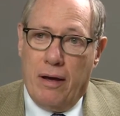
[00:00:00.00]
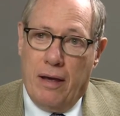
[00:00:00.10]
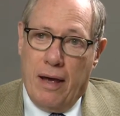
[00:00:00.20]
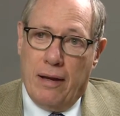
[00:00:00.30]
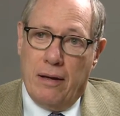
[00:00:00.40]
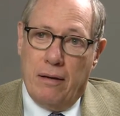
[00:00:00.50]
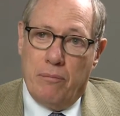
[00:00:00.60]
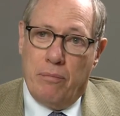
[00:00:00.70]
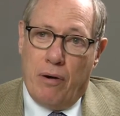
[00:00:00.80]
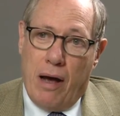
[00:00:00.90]

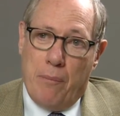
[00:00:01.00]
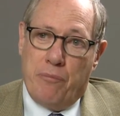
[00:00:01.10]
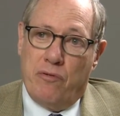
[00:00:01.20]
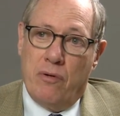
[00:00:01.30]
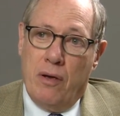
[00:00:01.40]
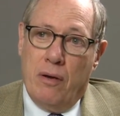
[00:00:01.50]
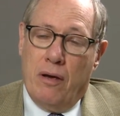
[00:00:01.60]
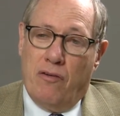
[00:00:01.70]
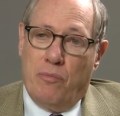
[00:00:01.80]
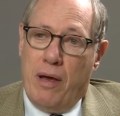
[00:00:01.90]
Again, perhaps
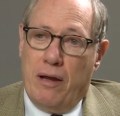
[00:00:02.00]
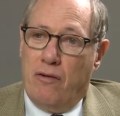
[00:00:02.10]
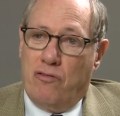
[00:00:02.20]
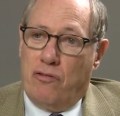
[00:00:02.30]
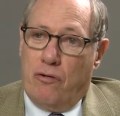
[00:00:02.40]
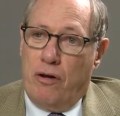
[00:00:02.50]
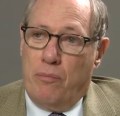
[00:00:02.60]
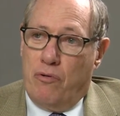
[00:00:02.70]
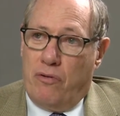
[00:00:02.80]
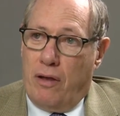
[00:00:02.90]
as many as
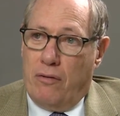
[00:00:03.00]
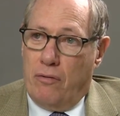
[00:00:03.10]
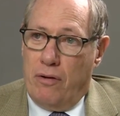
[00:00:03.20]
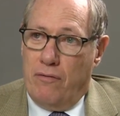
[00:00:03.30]
30% or